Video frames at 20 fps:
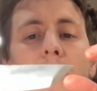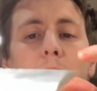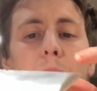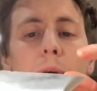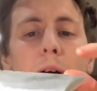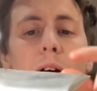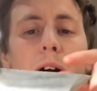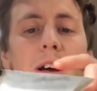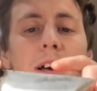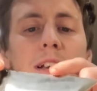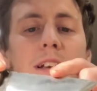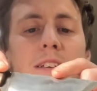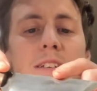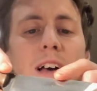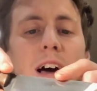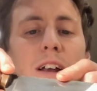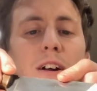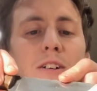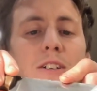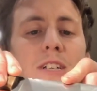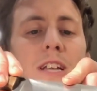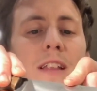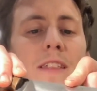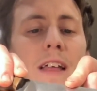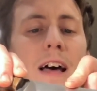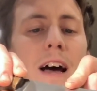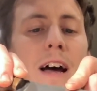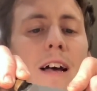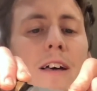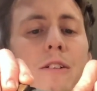American designers did
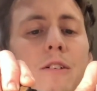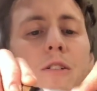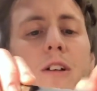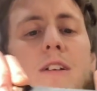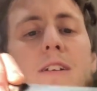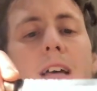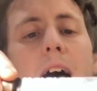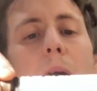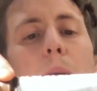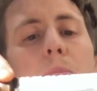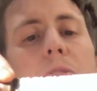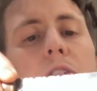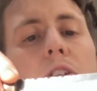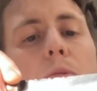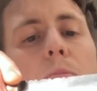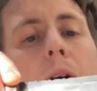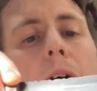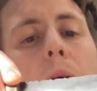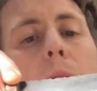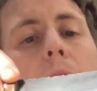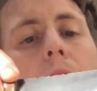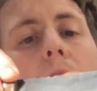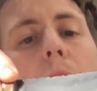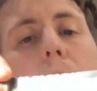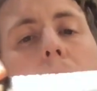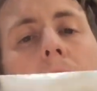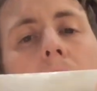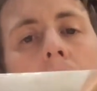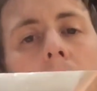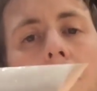that, either Lynn Thompson or Bob
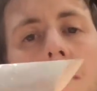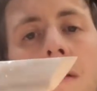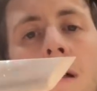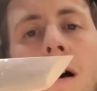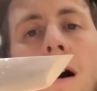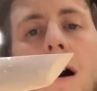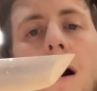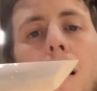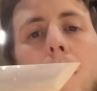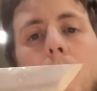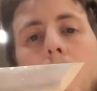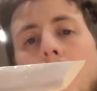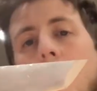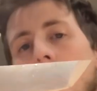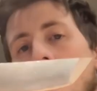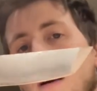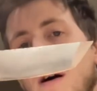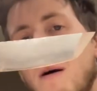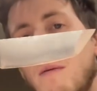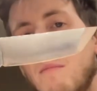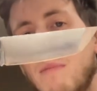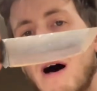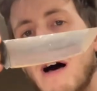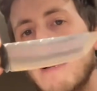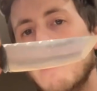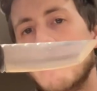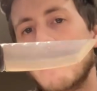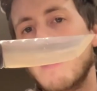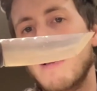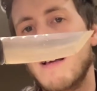Lum.
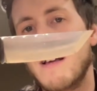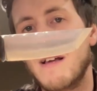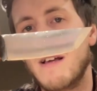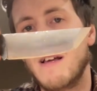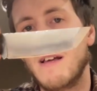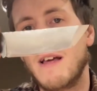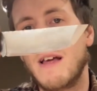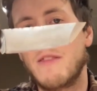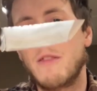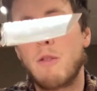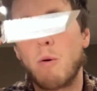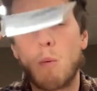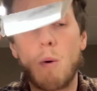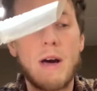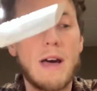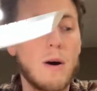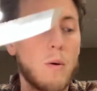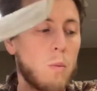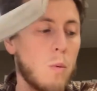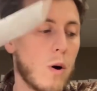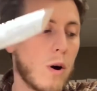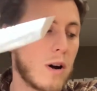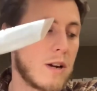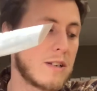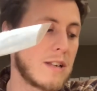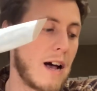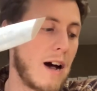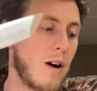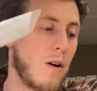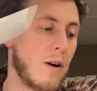But the way it works
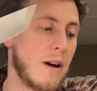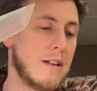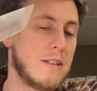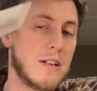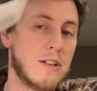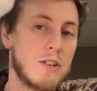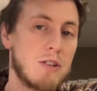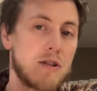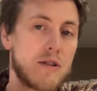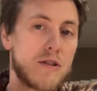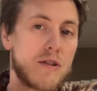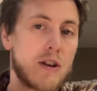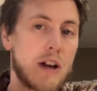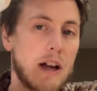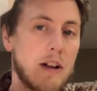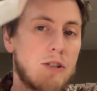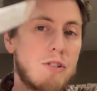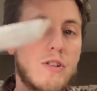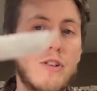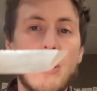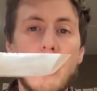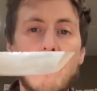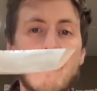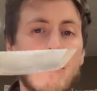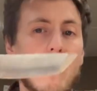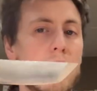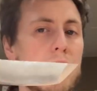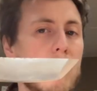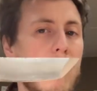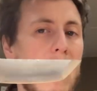out is it's good
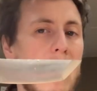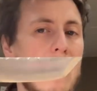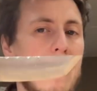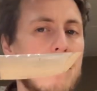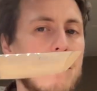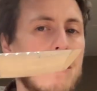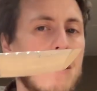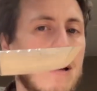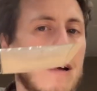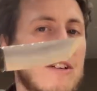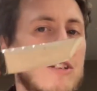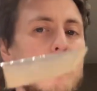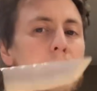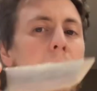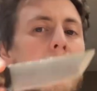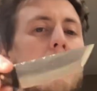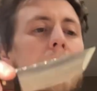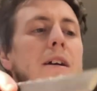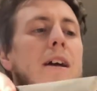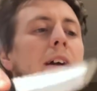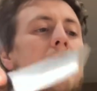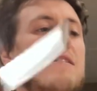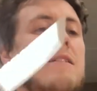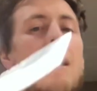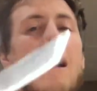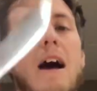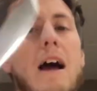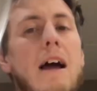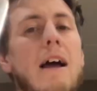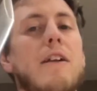for a variety of things. You might think it's
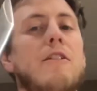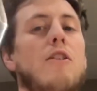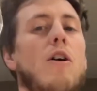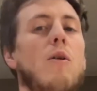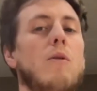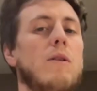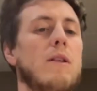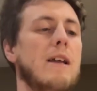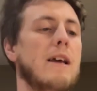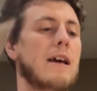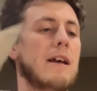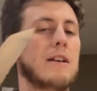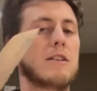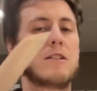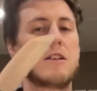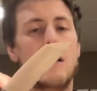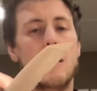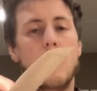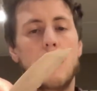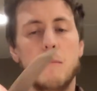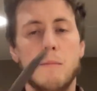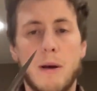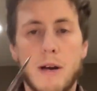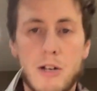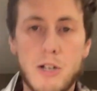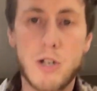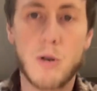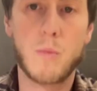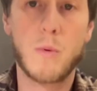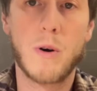not. It totally is.
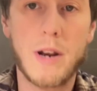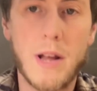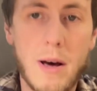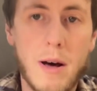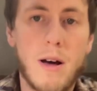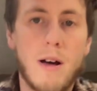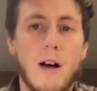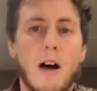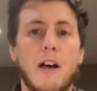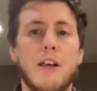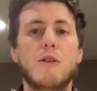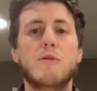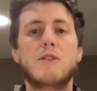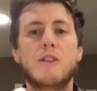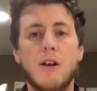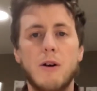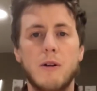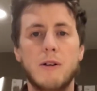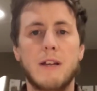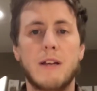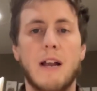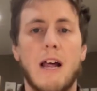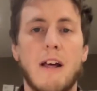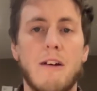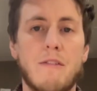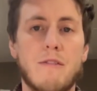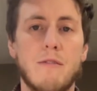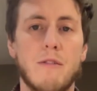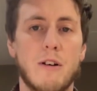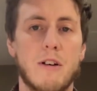Picture what a utility
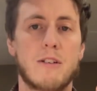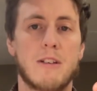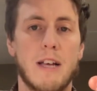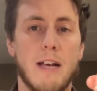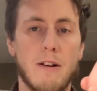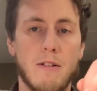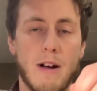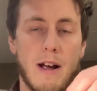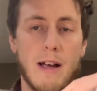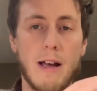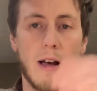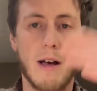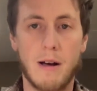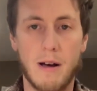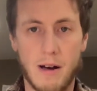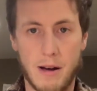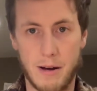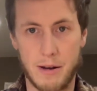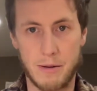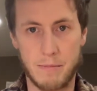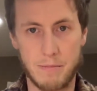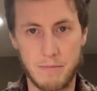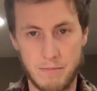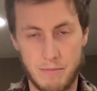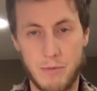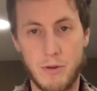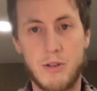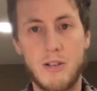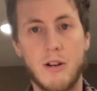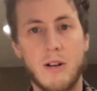knife looks like, right? A
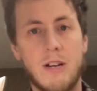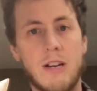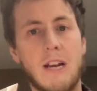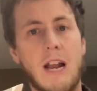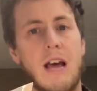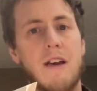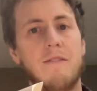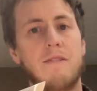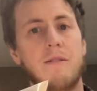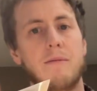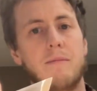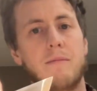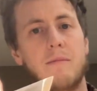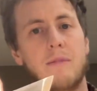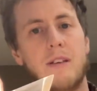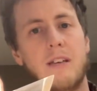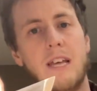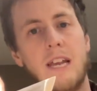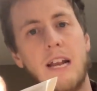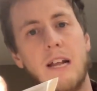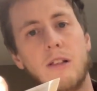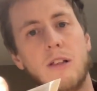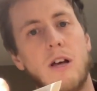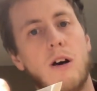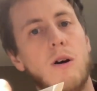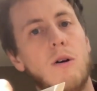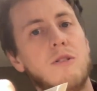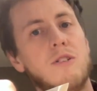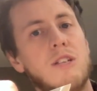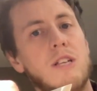utility knife, you get it at
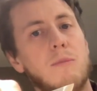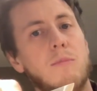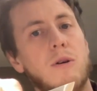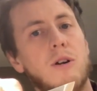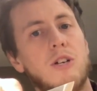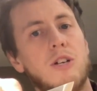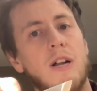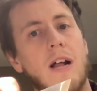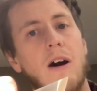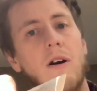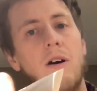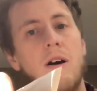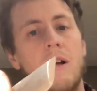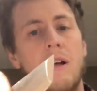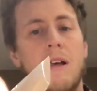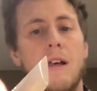Lowe's and you push it out.